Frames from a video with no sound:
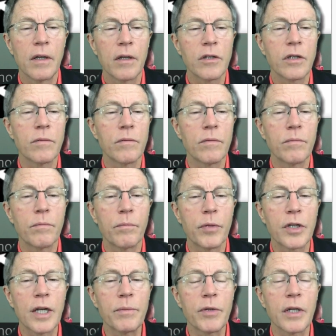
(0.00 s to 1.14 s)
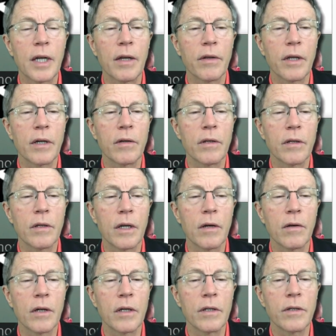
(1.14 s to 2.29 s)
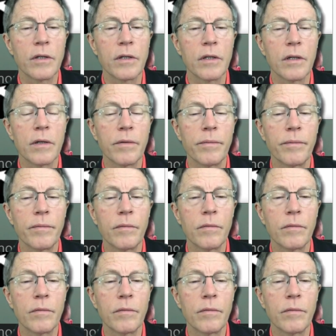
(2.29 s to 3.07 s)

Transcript: There's a perception out there that there is um,